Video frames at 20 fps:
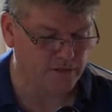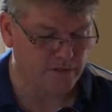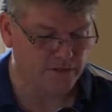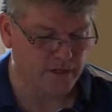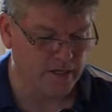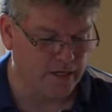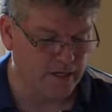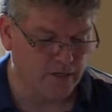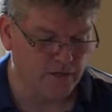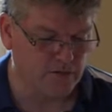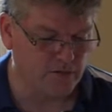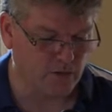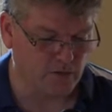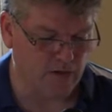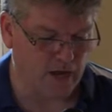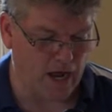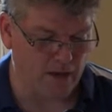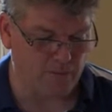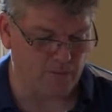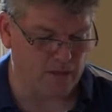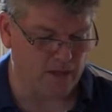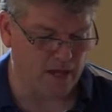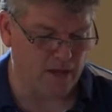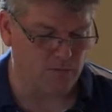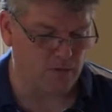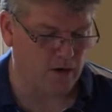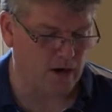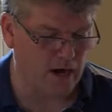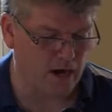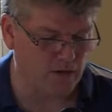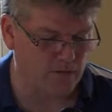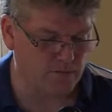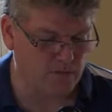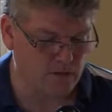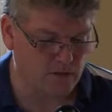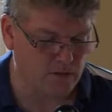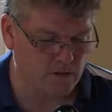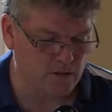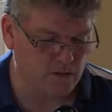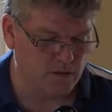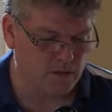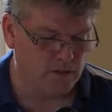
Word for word: And so I'm glad we're out of the